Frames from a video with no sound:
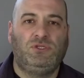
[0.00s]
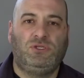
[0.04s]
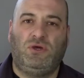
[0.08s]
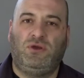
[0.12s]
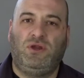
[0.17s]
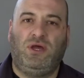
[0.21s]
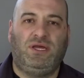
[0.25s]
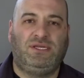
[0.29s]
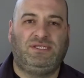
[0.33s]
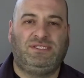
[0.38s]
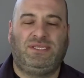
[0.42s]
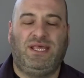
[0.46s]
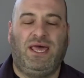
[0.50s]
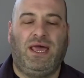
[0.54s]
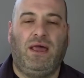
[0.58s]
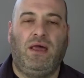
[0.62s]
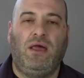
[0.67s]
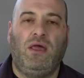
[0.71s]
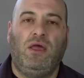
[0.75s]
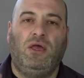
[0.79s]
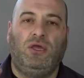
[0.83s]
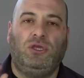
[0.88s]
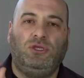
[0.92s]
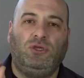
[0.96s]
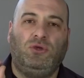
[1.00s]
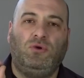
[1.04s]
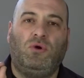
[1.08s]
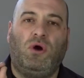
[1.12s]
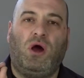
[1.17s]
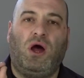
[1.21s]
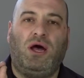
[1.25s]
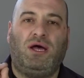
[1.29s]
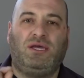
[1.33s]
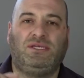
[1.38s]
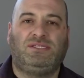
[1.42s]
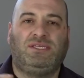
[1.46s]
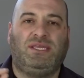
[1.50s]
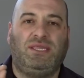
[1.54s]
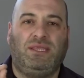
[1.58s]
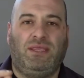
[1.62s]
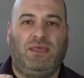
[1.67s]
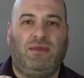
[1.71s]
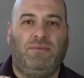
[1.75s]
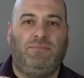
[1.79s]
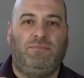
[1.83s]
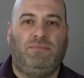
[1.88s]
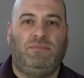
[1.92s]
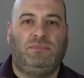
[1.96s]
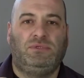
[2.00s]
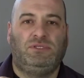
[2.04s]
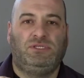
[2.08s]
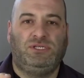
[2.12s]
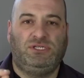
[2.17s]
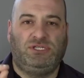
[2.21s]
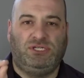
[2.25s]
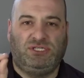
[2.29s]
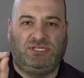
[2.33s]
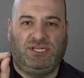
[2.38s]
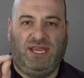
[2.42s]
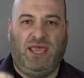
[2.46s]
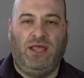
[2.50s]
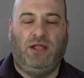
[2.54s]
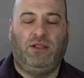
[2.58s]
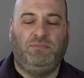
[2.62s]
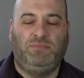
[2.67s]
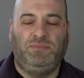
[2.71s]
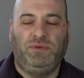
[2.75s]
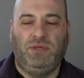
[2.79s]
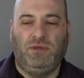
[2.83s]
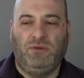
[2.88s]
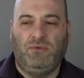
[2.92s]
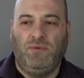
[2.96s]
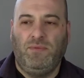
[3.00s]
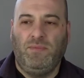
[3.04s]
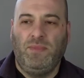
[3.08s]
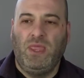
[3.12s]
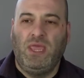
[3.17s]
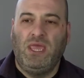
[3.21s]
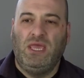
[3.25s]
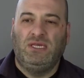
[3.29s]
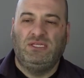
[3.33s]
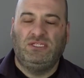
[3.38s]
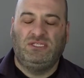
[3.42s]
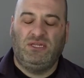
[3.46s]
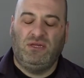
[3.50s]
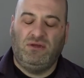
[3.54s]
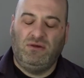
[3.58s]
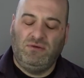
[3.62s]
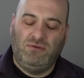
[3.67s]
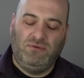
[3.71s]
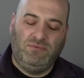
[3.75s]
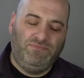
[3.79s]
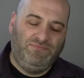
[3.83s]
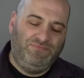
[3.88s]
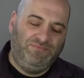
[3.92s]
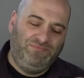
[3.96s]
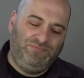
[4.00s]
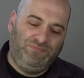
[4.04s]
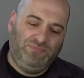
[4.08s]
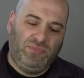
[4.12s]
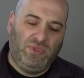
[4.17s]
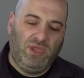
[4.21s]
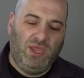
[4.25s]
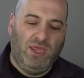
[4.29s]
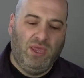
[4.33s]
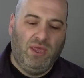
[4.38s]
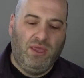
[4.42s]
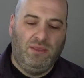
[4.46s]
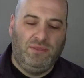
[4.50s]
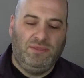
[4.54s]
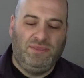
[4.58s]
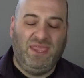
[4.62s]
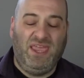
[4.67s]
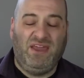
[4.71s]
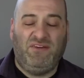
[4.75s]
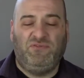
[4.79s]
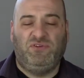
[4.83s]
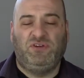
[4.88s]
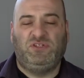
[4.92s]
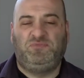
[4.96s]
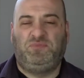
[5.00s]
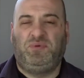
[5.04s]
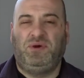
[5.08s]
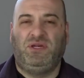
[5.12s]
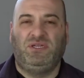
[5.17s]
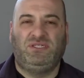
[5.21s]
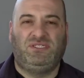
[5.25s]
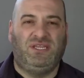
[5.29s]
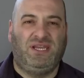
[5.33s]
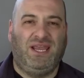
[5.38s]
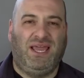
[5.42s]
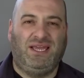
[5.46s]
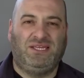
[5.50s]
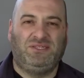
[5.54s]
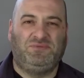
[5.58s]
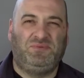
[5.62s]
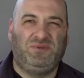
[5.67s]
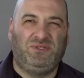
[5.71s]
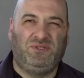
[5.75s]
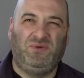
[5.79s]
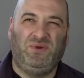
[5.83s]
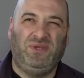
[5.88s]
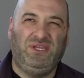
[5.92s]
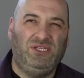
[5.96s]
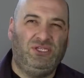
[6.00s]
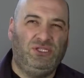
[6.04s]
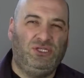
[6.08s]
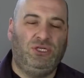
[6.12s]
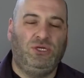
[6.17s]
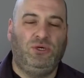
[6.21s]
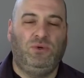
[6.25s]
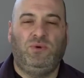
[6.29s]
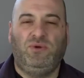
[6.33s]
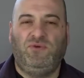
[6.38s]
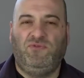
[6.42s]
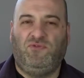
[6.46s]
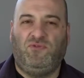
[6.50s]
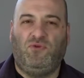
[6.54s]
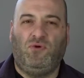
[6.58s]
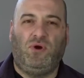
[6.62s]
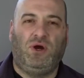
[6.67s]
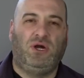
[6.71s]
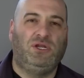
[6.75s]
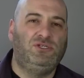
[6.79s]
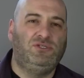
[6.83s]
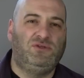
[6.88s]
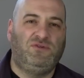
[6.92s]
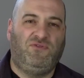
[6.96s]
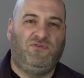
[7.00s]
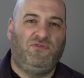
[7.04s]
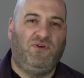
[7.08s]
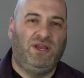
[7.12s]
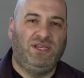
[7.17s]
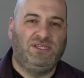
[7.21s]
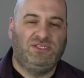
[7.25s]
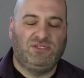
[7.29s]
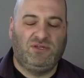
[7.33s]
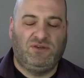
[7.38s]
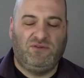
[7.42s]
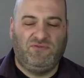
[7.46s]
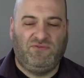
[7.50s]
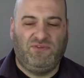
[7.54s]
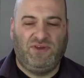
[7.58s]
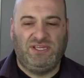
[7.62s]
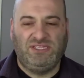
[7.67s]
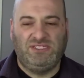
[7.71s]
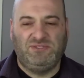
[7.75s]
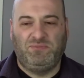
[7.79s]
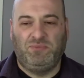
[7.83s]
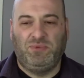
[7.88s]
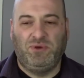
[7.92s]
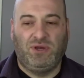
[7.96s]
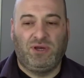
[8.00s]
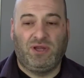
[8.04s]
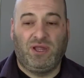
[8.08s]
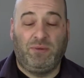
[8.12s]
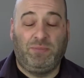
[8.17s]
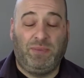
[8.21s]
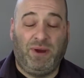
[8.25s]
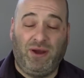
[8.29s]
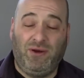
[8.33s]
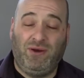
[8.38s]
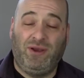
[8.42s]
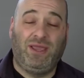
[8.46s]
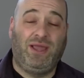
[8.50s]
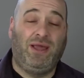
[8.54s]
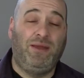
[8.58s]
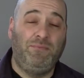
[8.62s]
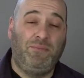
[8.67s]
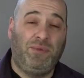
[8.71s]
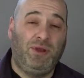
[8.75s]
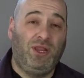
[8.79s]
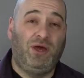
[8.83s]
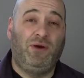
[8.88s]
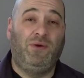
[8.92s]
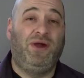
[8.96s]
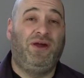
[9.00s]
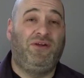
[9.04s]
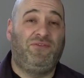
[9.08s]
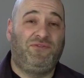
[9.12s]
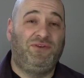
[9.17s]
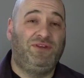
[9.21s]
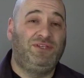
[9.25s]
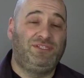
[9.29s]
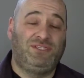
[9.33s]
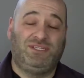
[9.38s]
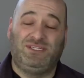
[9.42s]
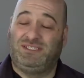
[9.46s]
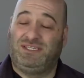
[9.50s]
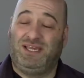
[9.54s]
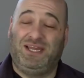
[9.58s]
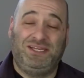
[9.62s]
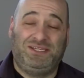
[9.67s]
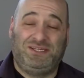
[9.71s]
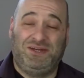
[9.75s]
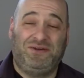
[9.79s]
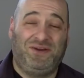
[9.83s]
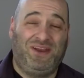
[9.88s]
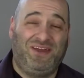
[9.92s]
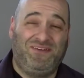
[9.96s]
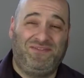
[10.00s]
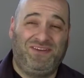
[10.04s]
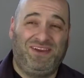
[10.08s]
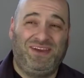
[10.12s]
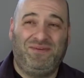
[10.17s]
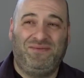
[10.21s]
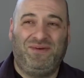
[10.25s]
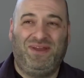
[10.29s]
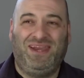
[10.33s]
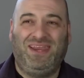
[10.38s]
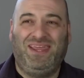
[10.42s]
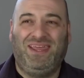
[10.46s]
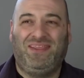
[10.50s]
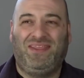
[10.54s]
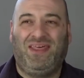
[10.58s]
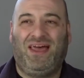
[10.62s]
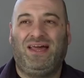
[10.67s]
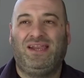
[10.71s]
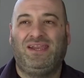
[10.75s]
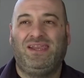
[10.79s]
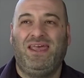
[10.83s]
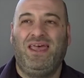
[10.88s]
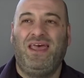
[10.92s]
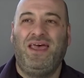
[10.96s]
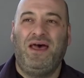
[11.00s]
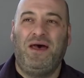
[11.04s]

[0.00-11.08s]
Don't ask that. You're asking them to just help you. So the average person has between 200 and 400 friends on Facebook. Apparently I'm below average because I don't have anywhere near that.